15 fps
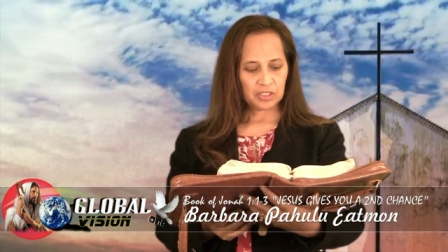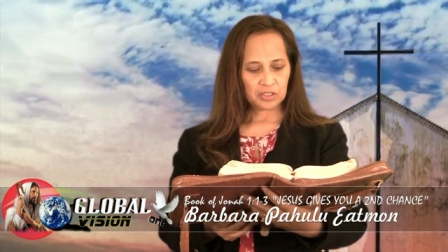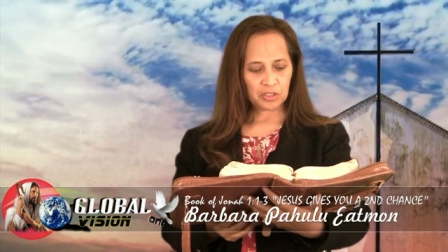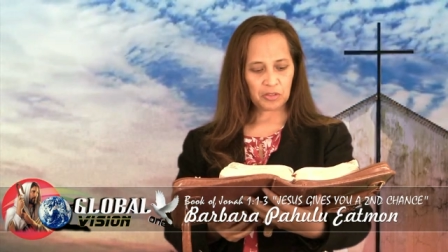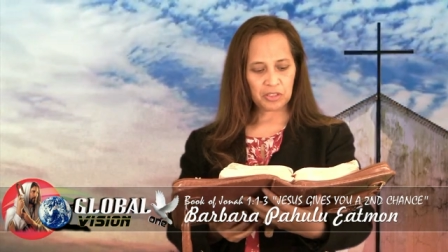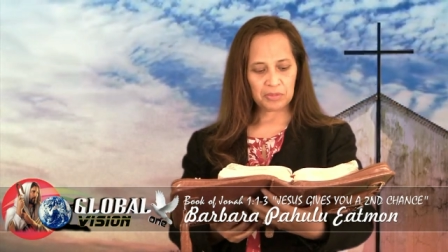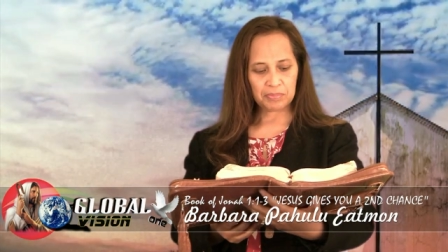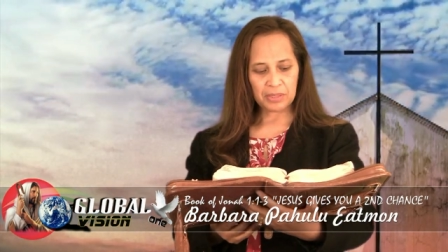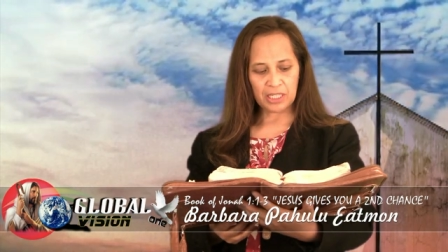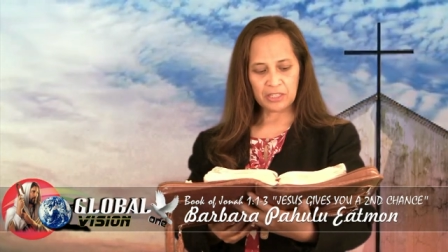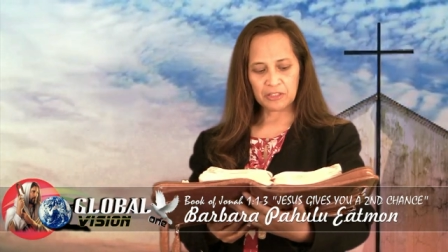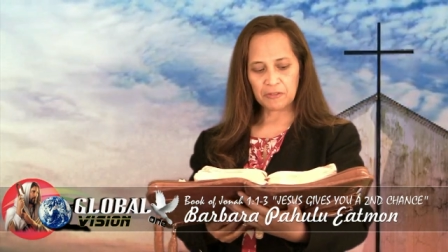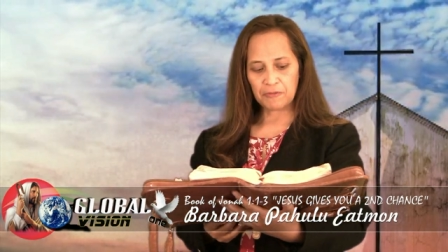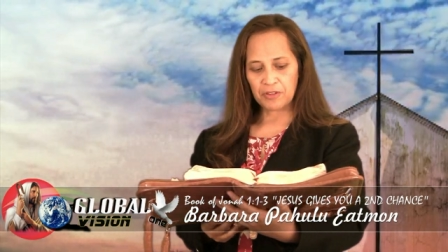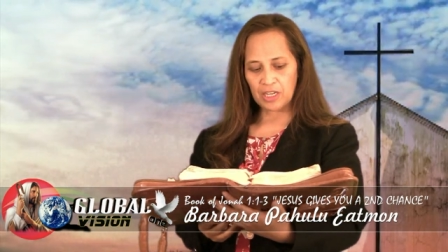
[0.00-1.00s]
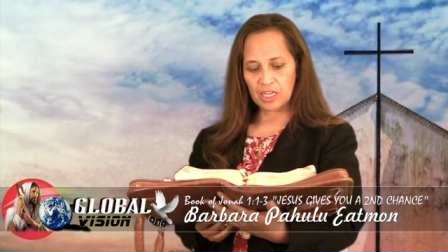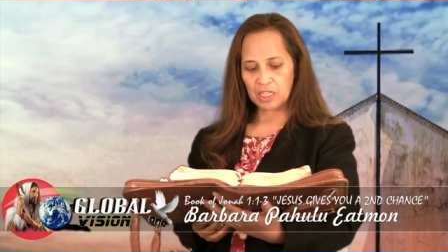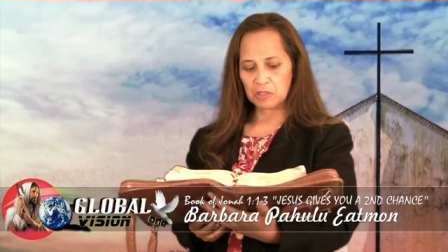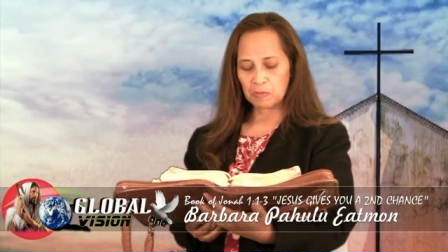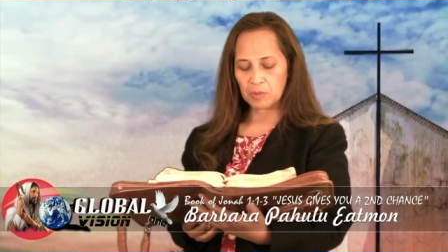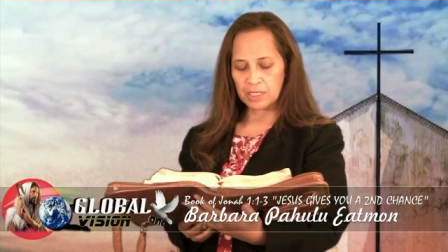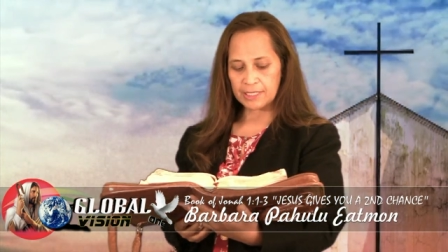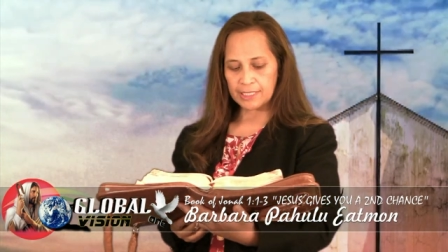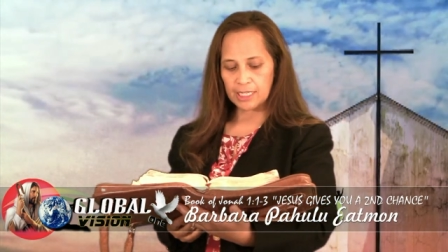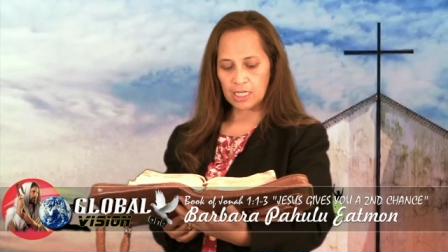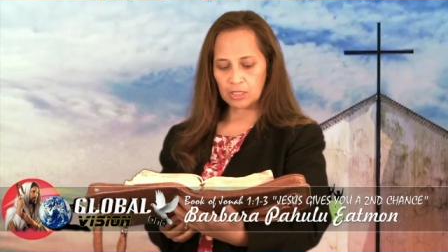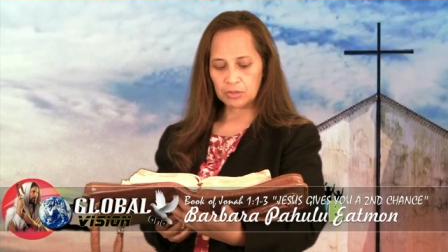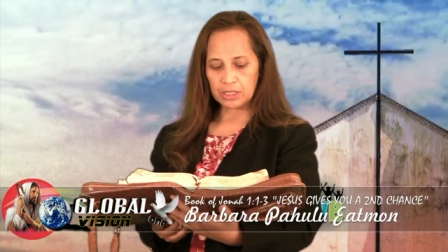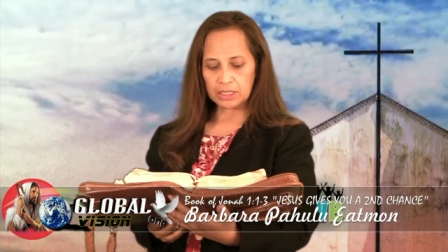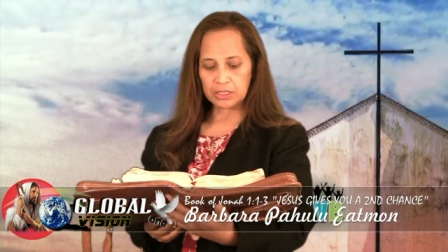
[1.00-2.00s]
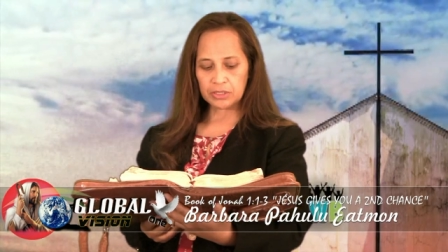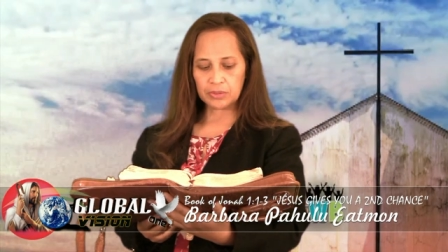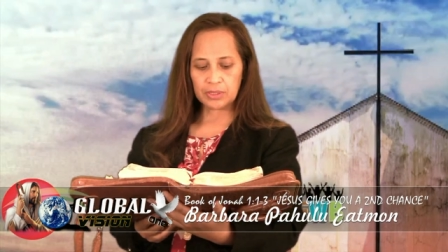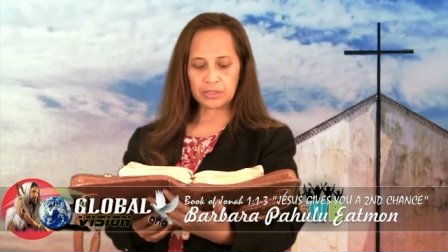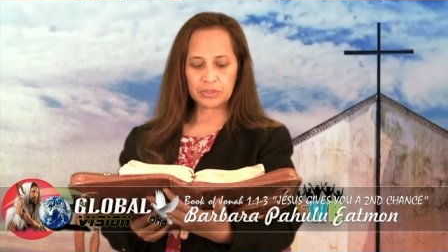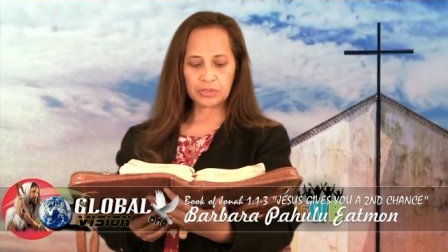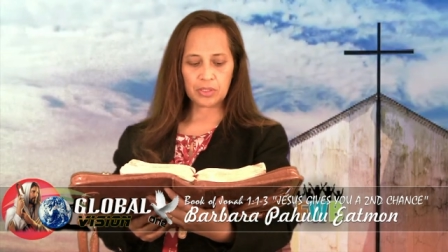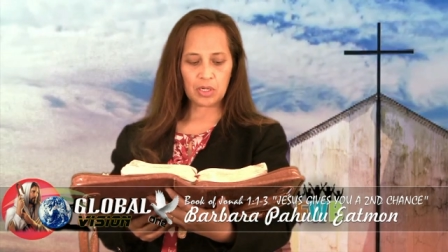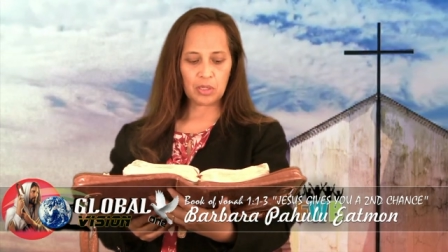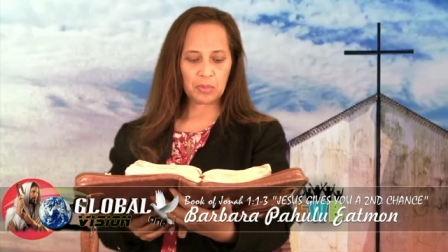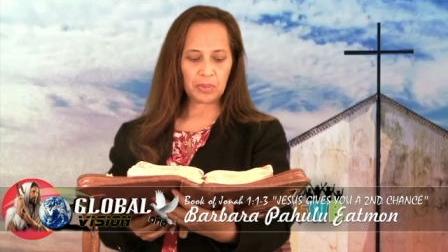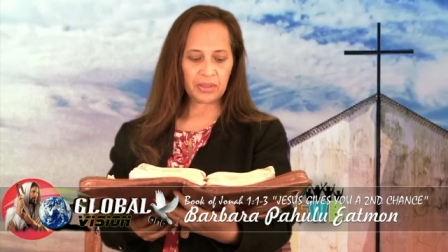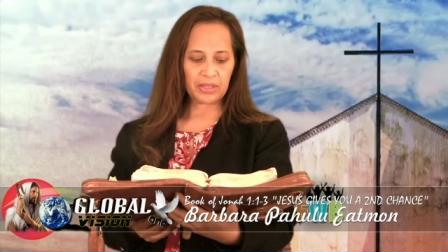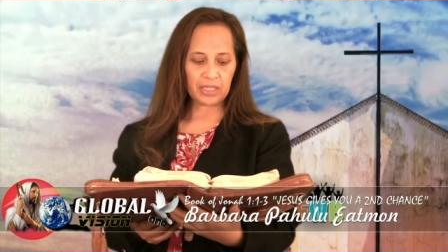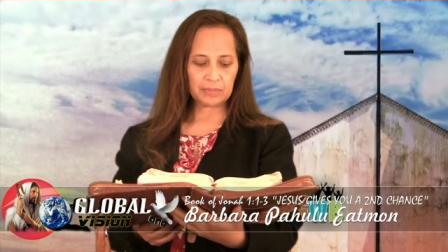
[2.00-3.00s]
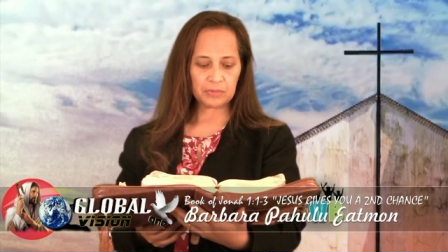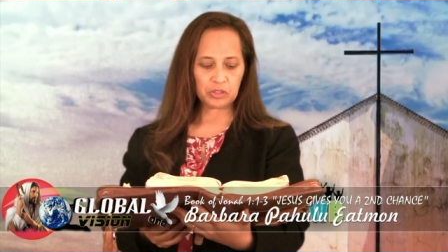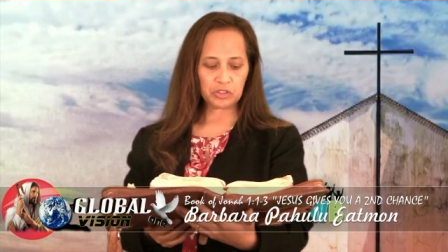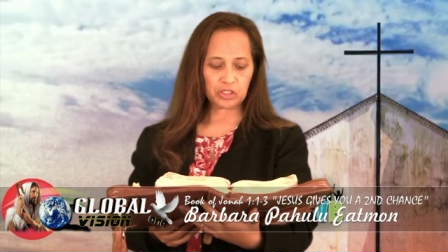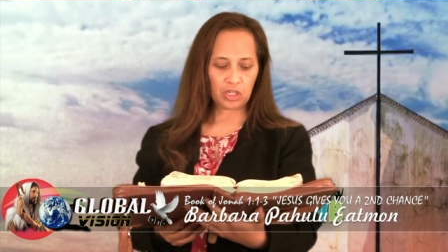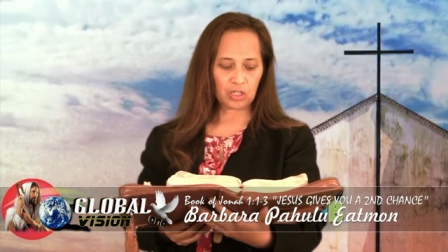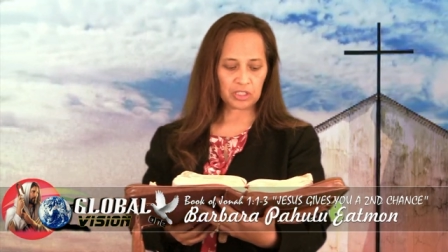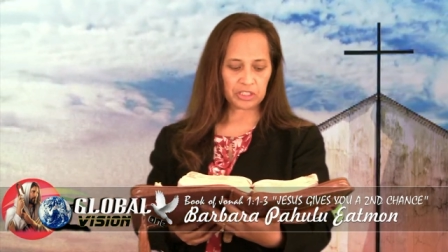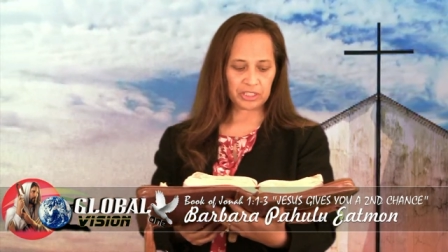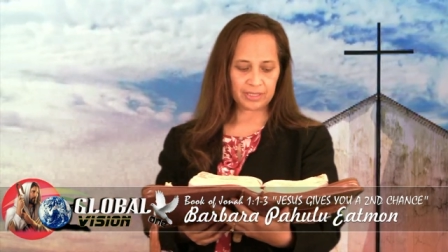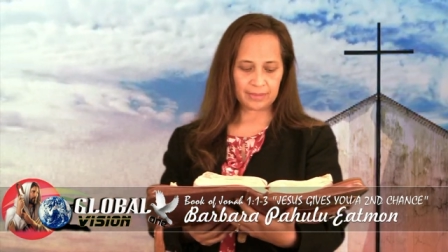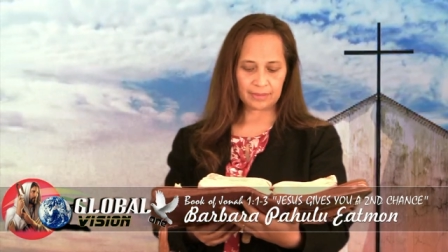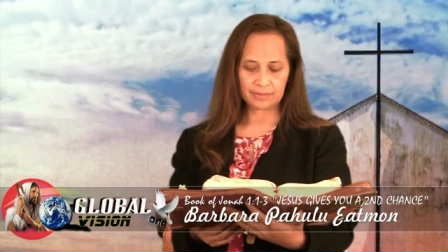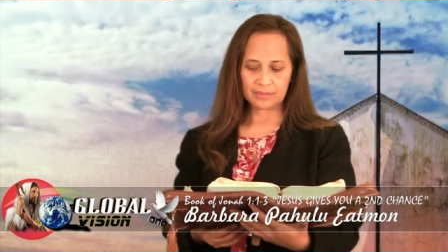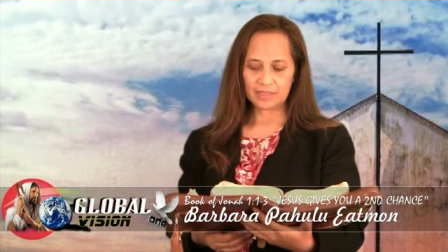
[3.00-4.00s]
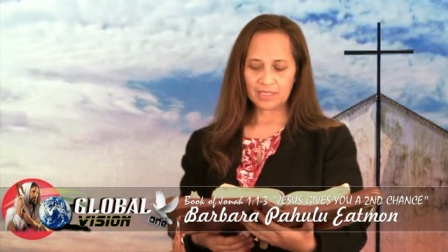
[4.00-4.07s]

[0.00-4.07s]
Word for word: So he paid the fare and went down into it to go with them to Tarshish.